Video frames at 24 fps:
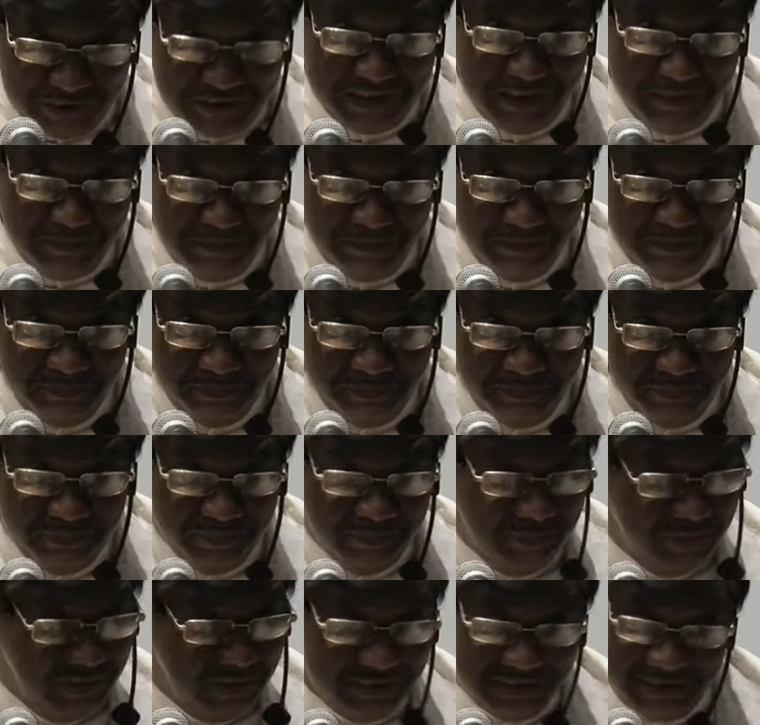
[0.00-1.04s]
at him,
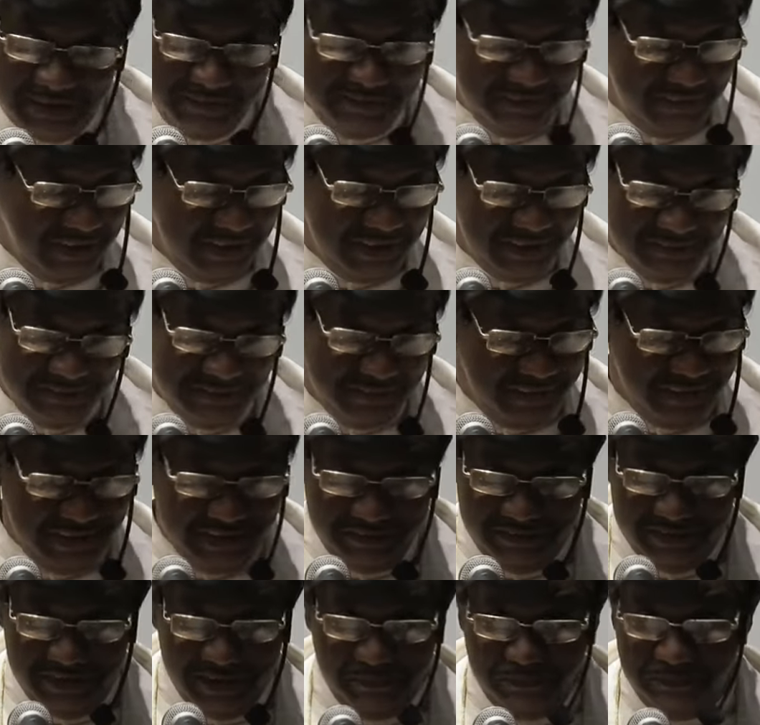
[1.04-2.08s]
he said, Father,
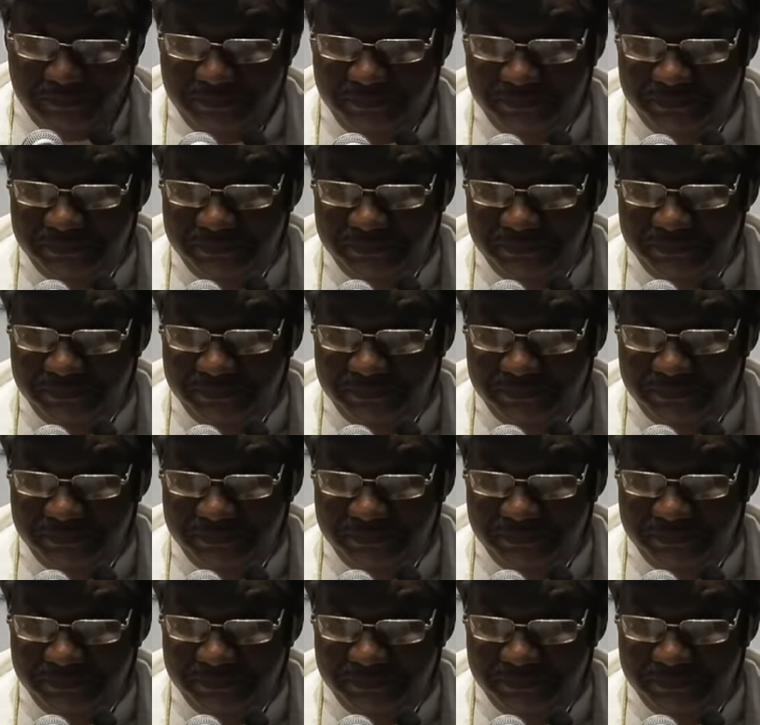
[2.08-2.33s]
forgive them.